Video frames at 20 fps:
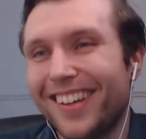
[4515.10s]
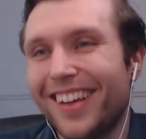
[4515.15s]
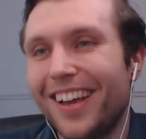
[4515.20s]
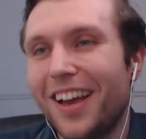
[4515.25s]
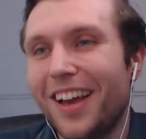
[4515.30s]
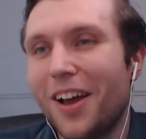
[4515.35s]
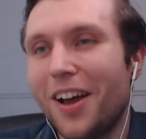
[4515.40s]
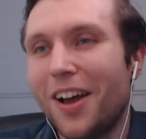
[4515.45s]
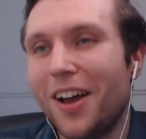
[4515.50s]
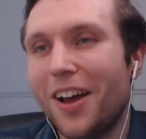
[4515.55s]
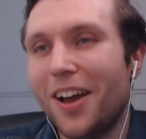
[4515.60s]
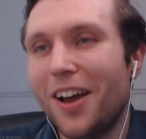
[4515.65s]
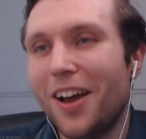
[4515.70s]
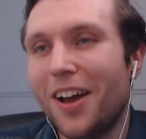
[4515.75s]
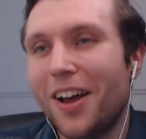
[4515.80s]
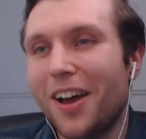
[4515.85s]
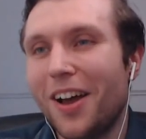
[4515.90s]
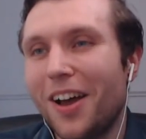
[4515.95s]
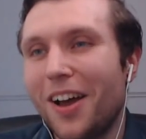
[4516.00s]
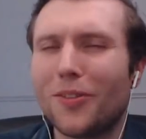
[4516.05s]
Also,
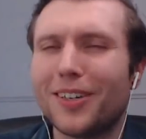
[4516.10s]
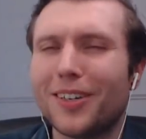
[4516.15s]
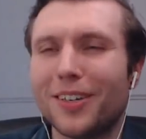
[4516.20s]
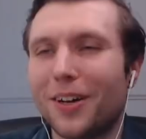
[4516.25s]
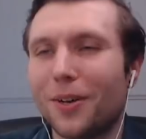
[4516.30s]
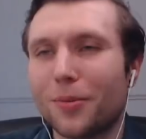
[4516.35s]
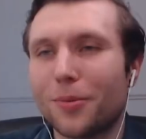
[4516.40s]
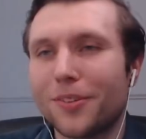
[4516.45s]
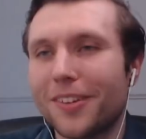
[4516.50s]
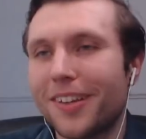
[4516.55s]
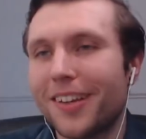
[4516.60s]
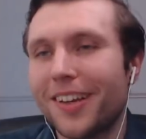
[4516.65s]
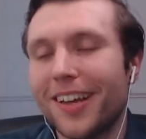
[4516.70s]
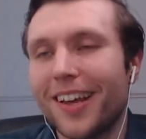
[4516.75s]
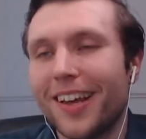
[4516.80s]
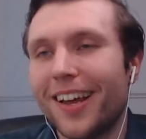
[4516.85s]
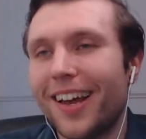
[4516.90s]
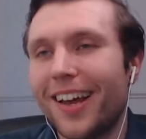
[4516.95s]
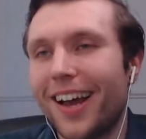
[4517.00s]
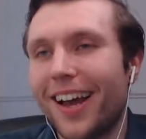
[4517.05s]
alliteration helps.
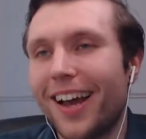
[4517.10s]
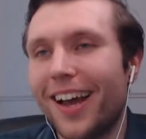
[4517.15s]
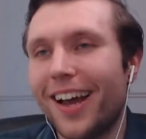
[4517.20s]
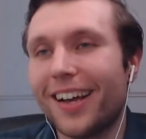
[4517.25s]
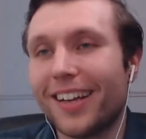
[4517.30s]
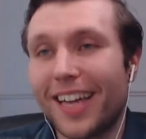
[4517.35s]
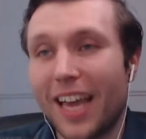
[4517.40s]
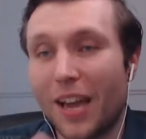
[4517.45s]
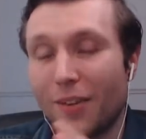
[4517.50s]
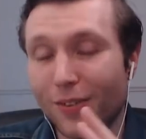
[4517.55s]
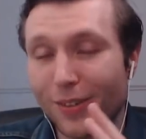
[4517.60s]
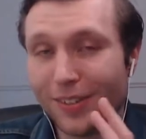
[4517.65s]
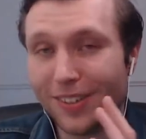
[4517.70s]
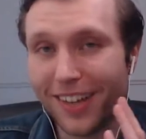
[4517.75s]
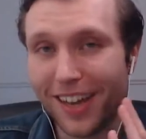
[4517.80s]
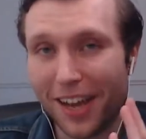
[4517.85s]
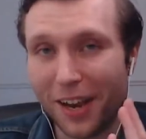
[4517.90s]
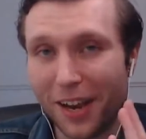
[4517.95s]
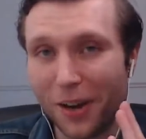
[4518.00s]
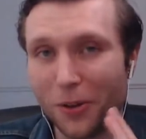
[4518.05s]
Kevin,
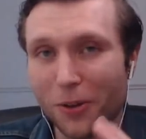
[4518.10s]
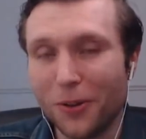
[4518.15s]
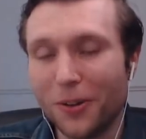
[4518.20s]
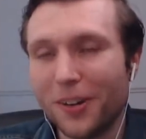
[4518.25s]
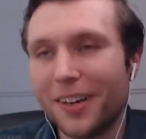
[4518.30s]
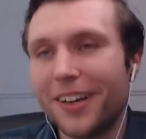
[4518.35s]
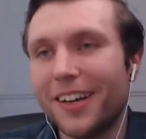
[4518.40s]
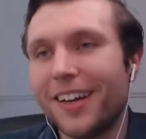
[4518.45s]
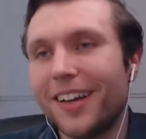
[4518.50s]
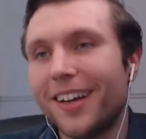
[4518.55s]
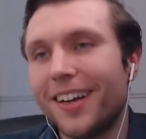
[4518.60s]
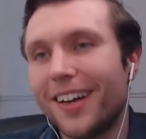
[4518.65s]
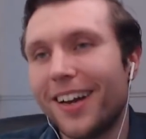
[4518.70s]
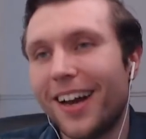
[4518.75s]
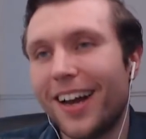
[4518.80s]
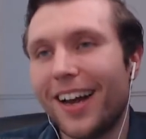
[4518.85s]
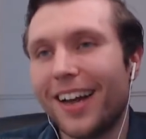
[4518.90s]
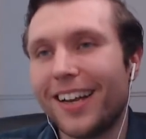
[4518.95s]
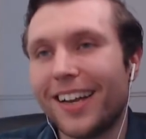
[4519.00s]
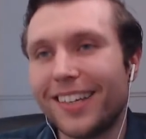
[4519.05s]
hello.
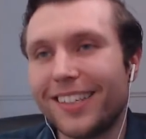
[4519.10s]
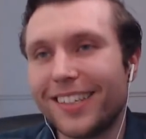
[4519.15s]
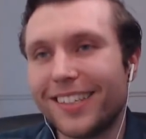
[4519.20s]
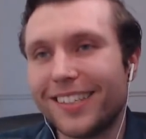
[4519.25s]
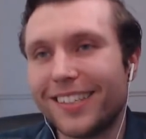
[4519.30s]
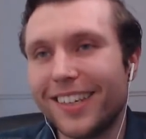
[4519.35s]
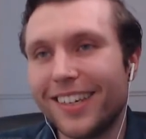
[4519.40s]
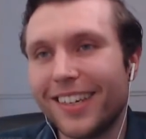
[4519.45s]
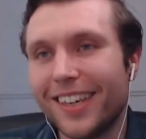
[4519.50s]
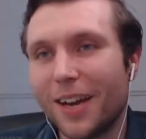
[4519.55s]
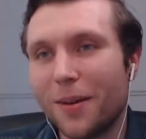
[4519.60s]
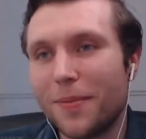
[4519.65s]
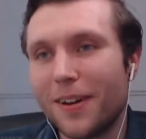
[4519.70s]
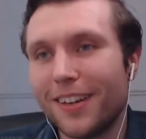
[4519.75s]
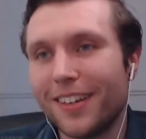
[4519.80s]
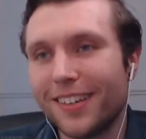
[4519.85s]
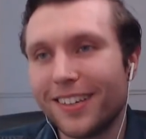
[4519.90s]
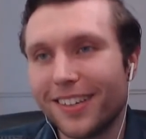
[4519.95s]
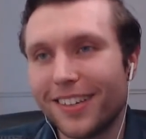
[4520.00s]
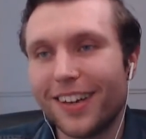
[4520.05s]
Nice to see you here,
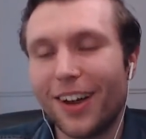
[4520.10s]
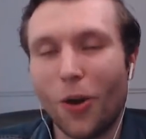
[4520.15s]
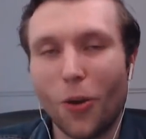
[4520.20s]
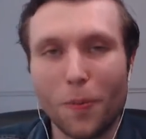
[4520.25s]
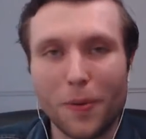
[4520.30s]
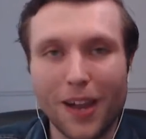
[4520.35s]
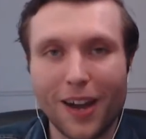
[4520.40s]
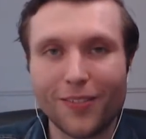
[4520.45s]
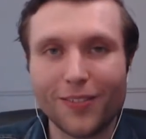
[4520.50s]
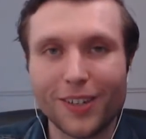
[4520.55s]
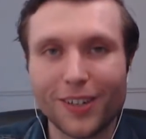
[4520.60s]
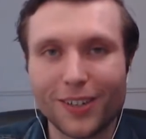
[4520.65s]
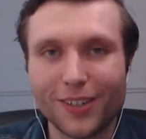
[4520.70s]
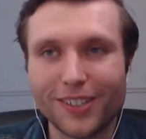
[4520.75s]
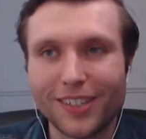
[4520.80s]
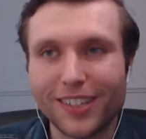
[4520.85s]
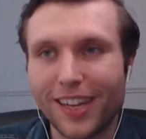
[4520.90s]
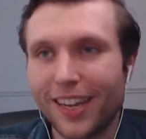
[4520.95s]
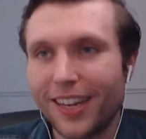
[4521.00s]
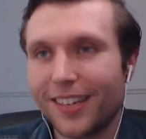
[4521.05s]
man. I hope you're having a good
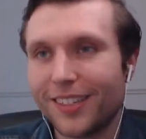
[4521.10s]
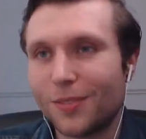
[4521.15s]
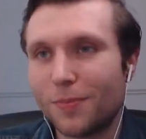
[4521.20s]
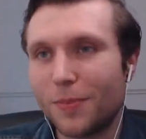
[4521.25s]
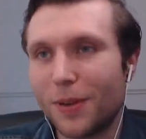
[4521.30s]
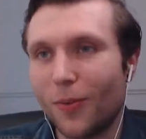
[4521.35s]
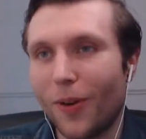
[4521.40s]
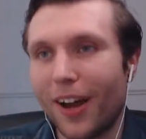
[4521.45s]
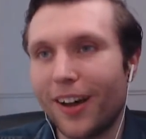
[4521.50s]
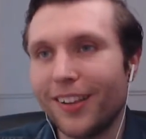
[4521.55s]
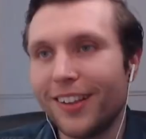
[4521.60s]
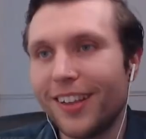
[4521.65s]
day. It's been a while.